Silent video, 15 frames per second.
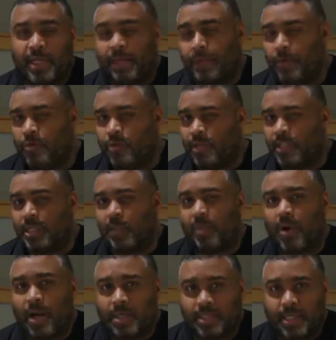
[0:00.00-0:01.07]
that if you trust the
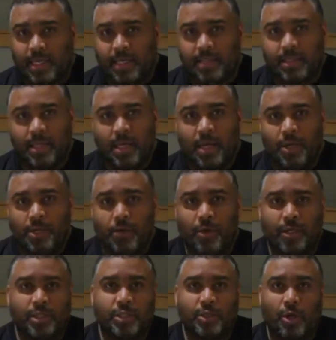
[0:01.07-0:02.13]
process,
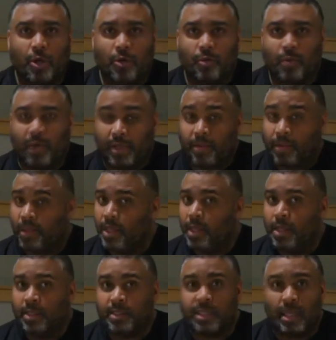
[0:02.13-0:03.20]
you can start
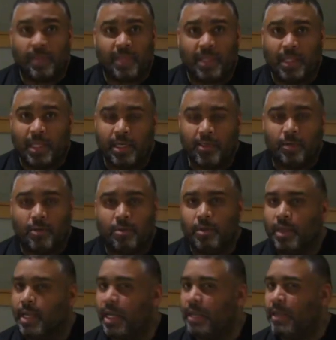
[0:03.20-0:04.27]
with something
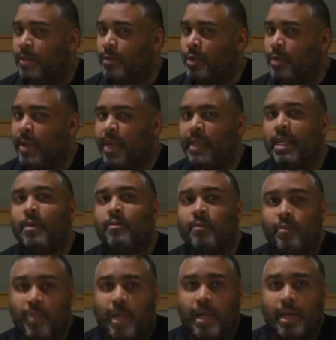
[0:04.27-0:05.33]
little, and then when you end
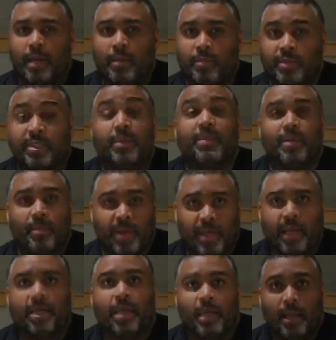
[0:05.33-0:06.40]
up with something
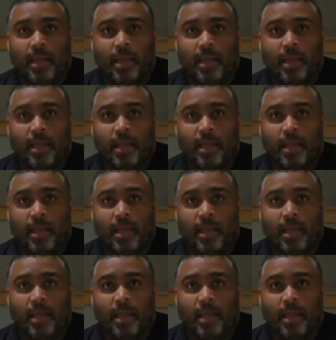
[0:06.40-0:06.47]
big.